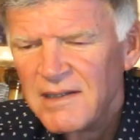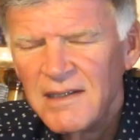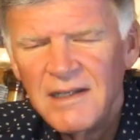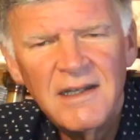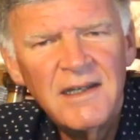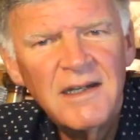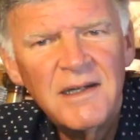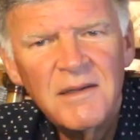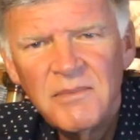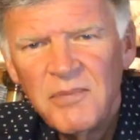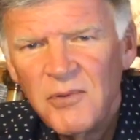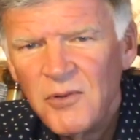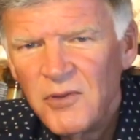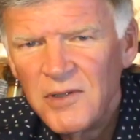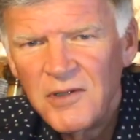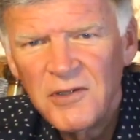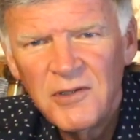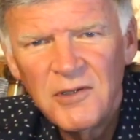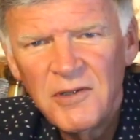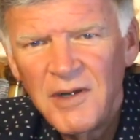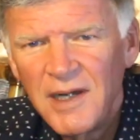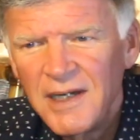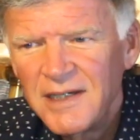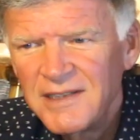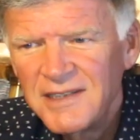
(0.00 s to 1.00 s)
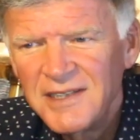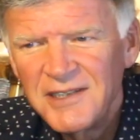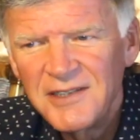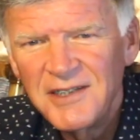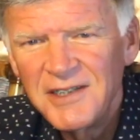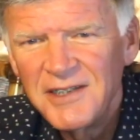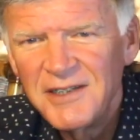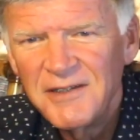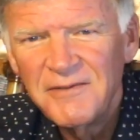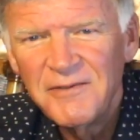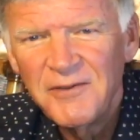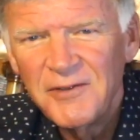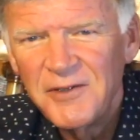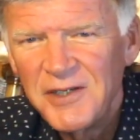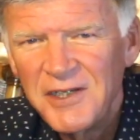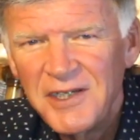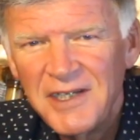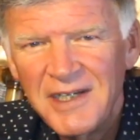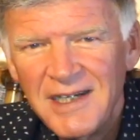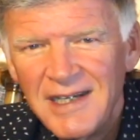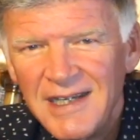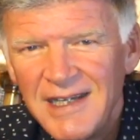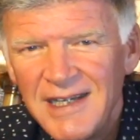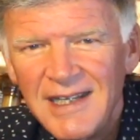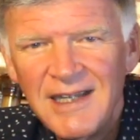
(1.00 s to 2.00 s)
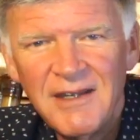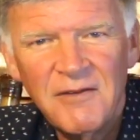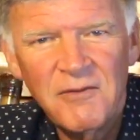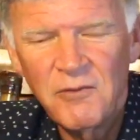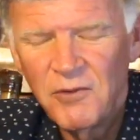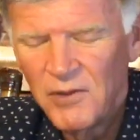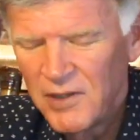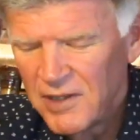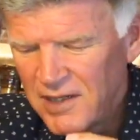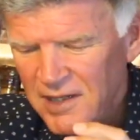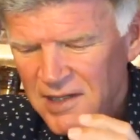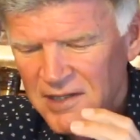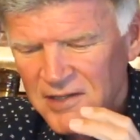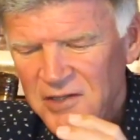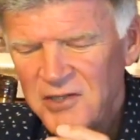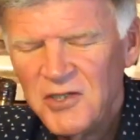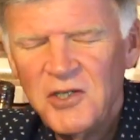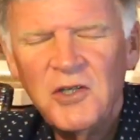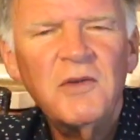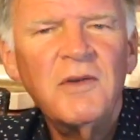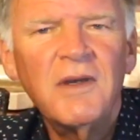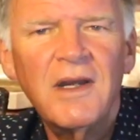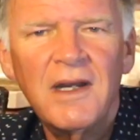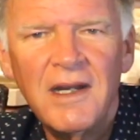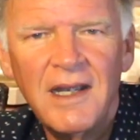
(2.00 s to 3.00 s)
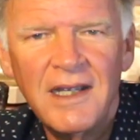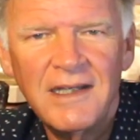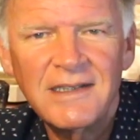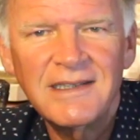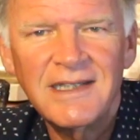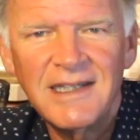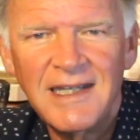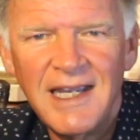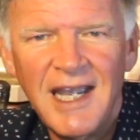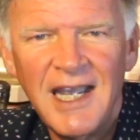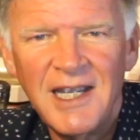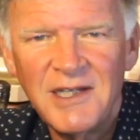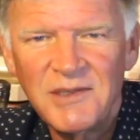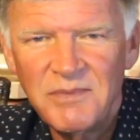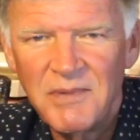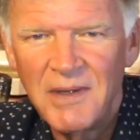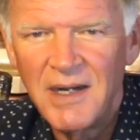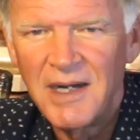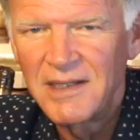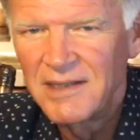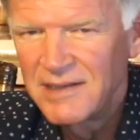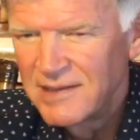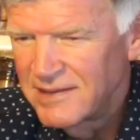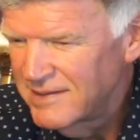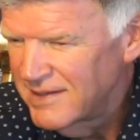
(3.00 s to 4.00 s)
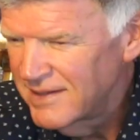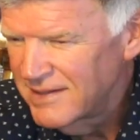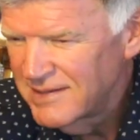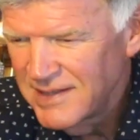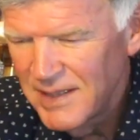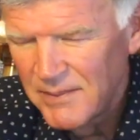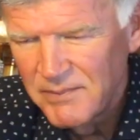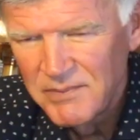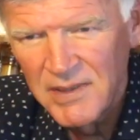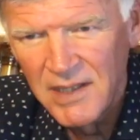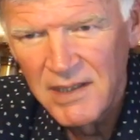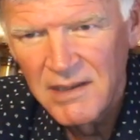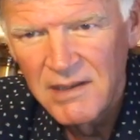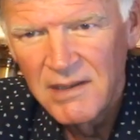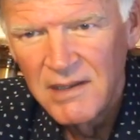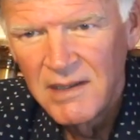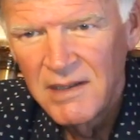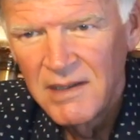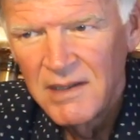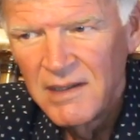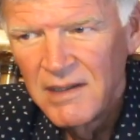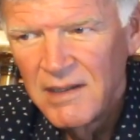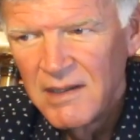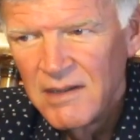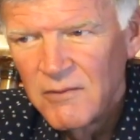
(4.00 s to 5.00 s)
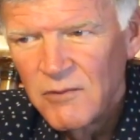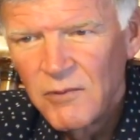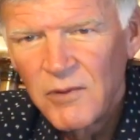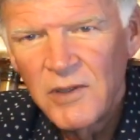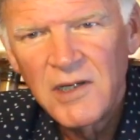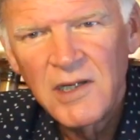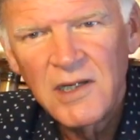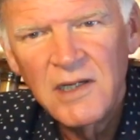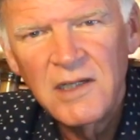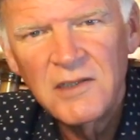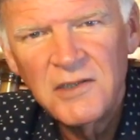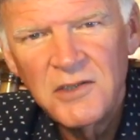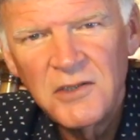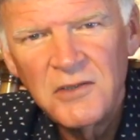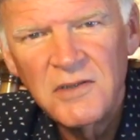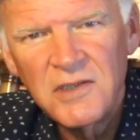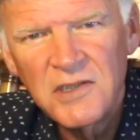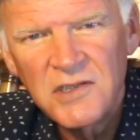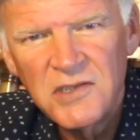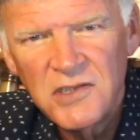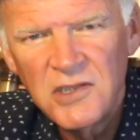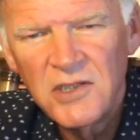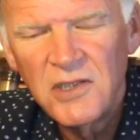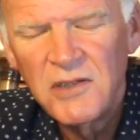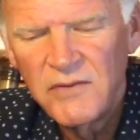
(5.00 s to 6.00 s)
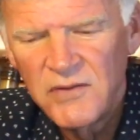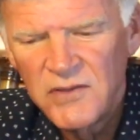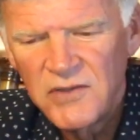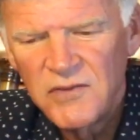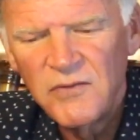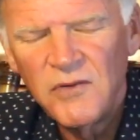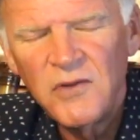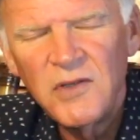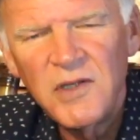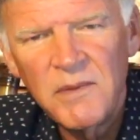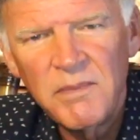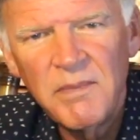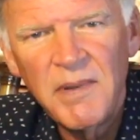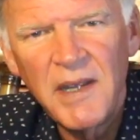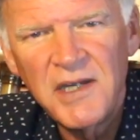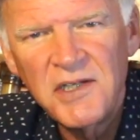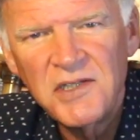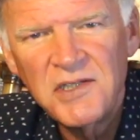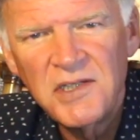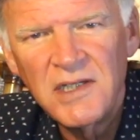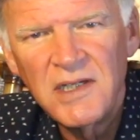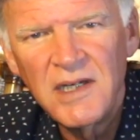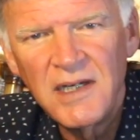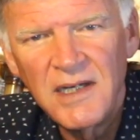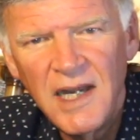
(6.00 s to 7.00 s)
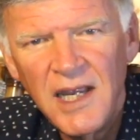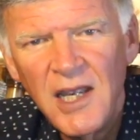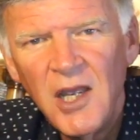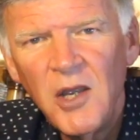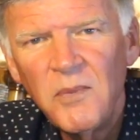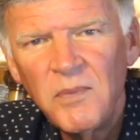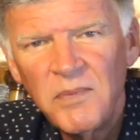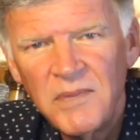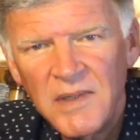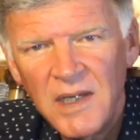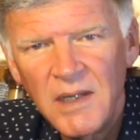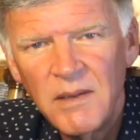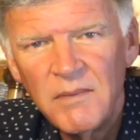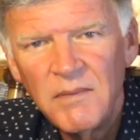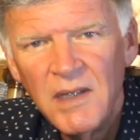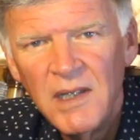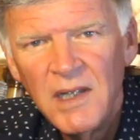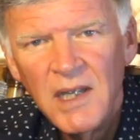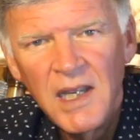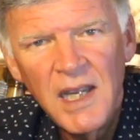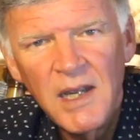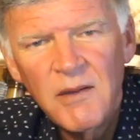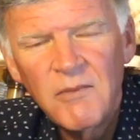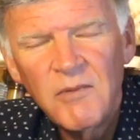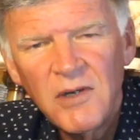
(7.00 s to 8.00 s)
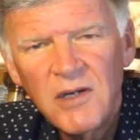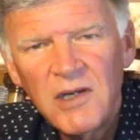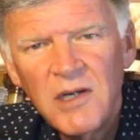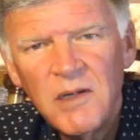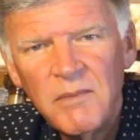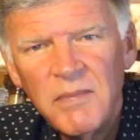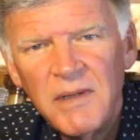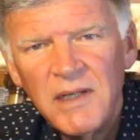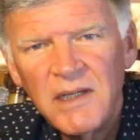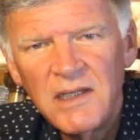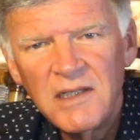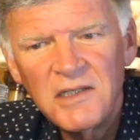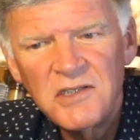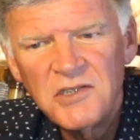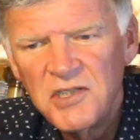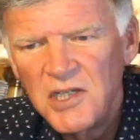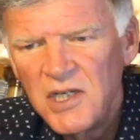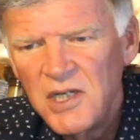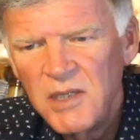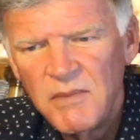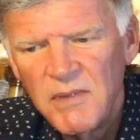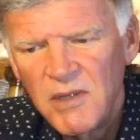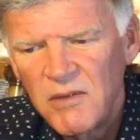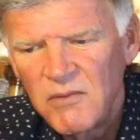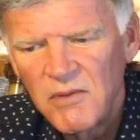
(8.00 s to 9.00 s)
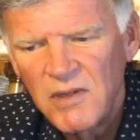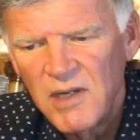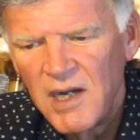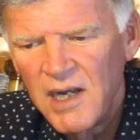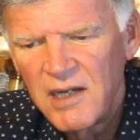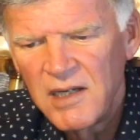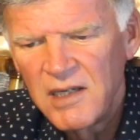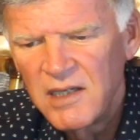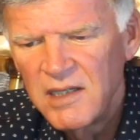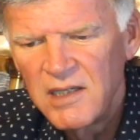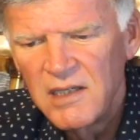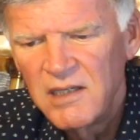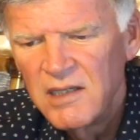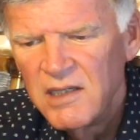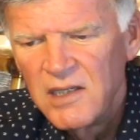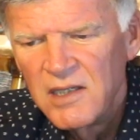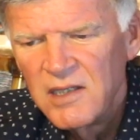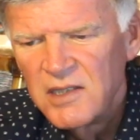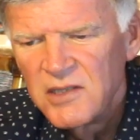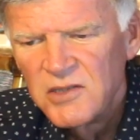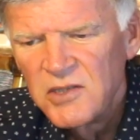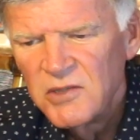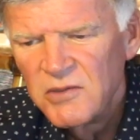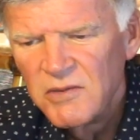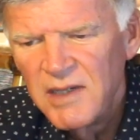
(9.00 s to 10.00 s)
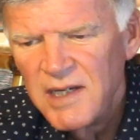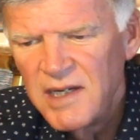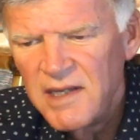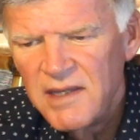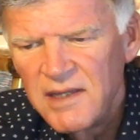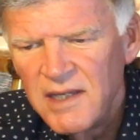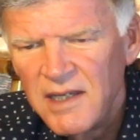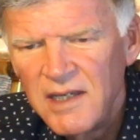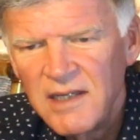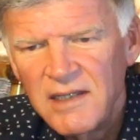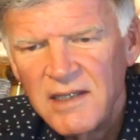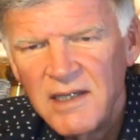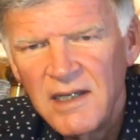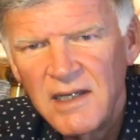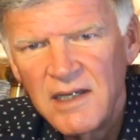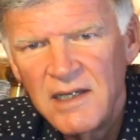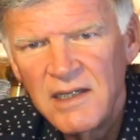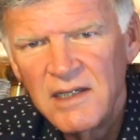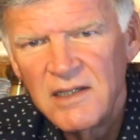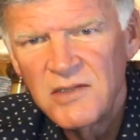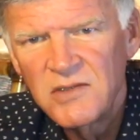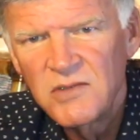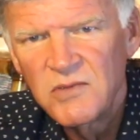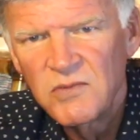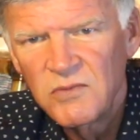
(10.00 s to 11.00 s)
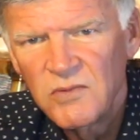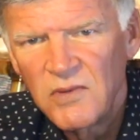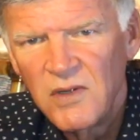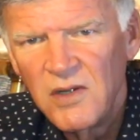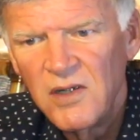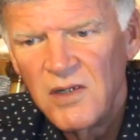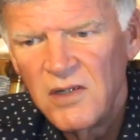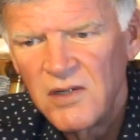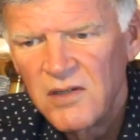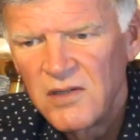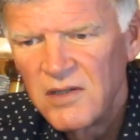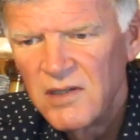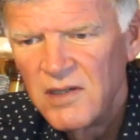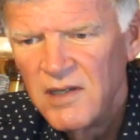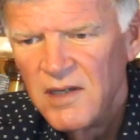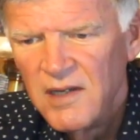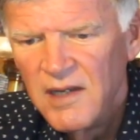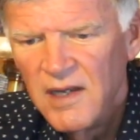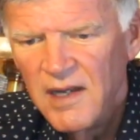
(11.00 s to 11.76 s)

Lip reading: an important criteria for you to get. We're going to do it as a cash practice, except that we're going to do the service for the patient and help them, and we're going to be legitimate. We're not going to do anything that is wrong.